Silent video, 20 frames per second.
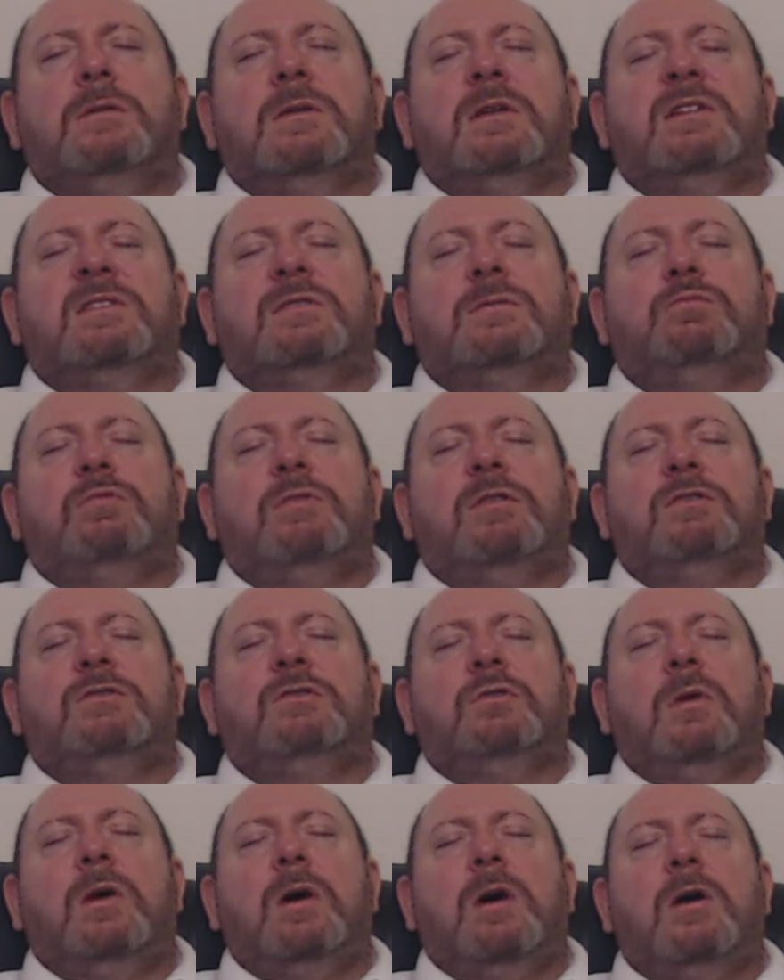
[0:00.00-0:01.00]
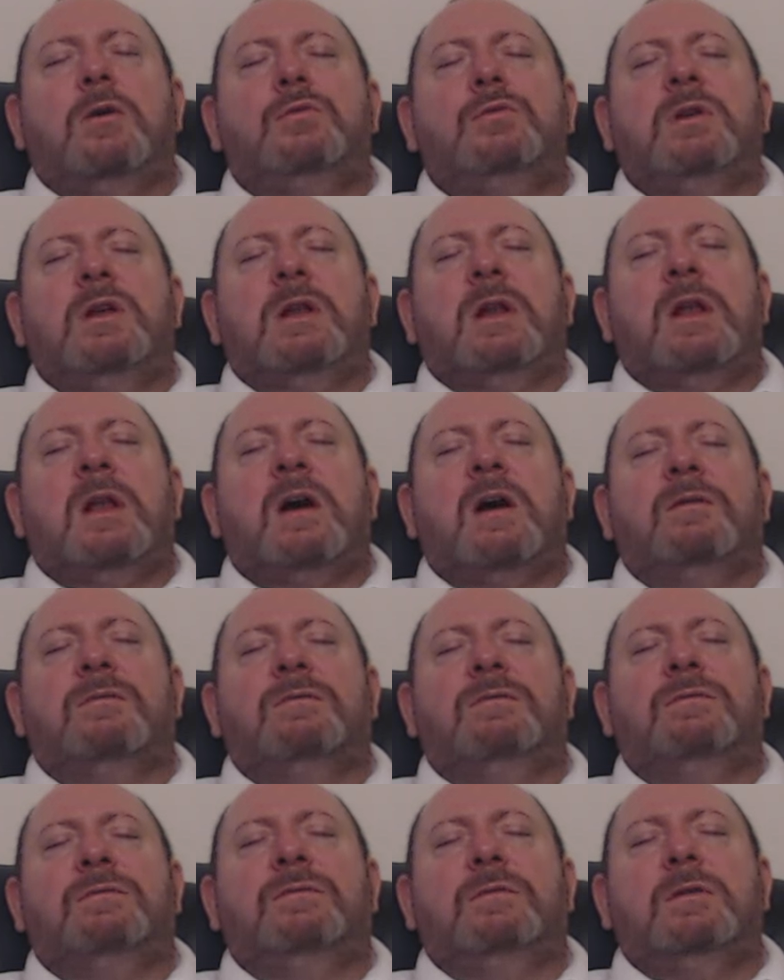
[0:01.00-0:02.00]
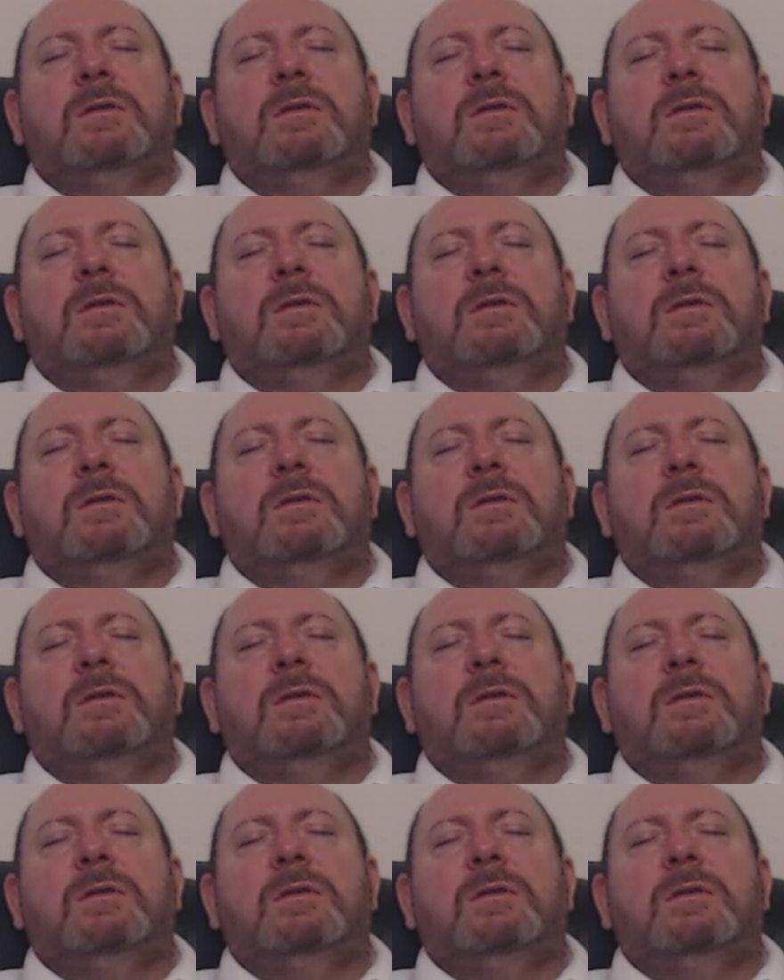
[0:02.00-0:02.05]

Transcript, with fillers: express your own love,